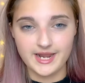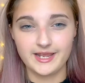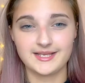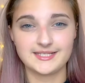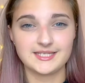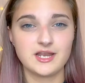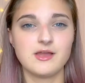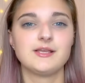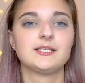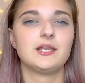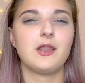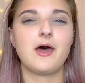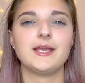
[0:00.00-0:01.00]
Like it's a
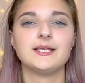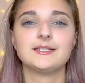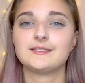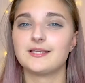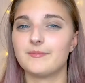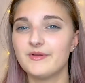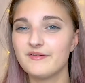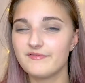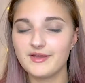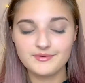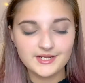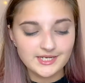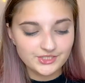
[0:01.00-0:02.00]
nice light summer
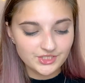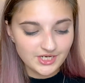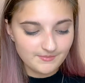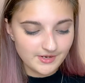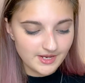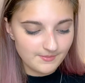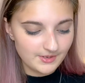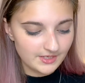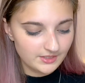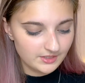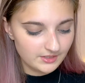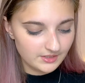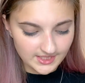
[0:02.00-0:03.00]
foundation in my
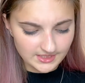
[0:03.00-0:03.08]
opinion.